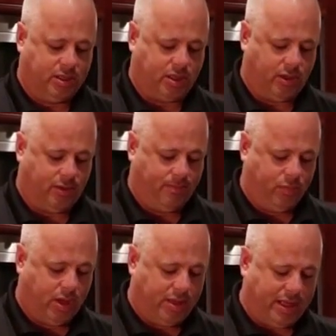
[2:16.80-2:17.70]
So
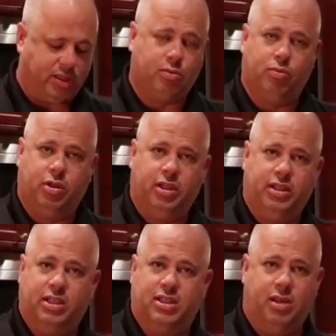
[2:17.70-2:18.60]
that's
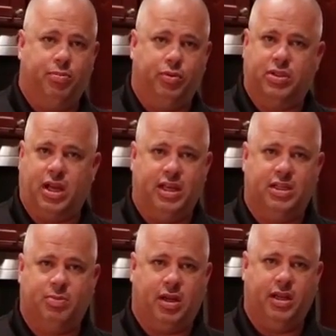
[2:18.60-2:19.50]
really the simple
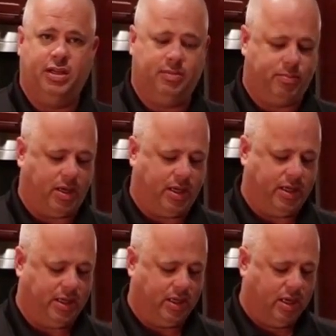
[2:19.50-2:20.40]
science behind
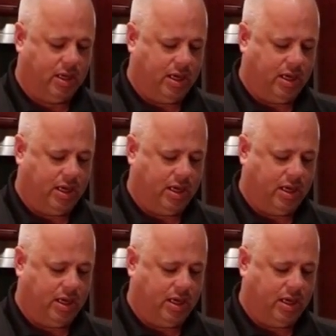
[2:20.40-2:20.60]
it.